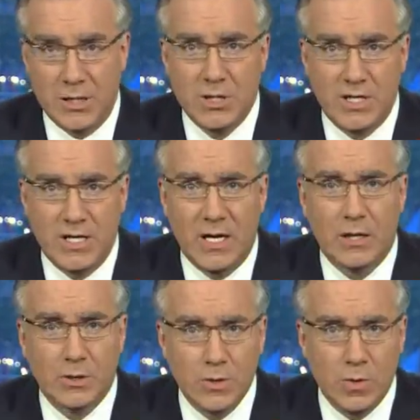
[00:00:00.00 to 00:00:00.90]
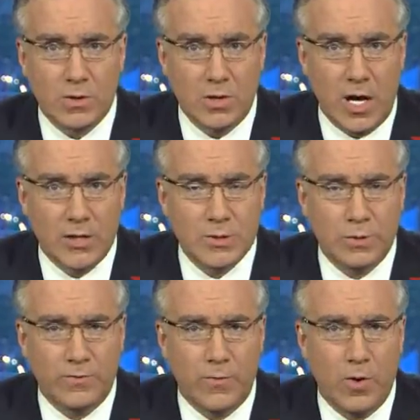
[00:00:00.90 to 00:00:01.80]
as she did at a Duke Law
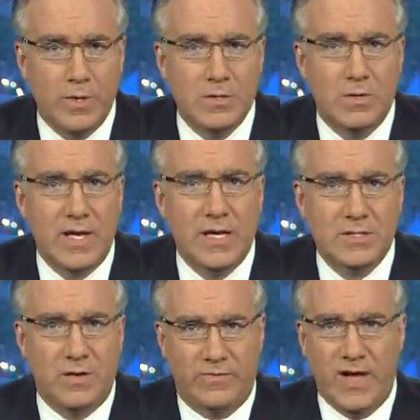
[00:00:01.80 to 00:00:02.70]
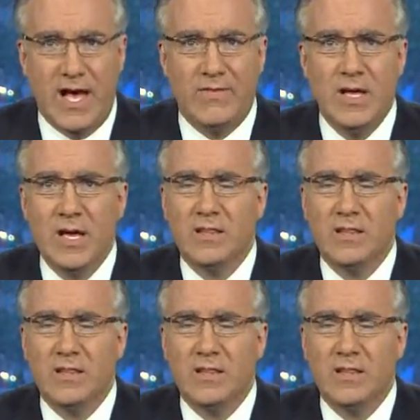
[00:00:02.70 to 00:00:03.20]
School forum in 2005,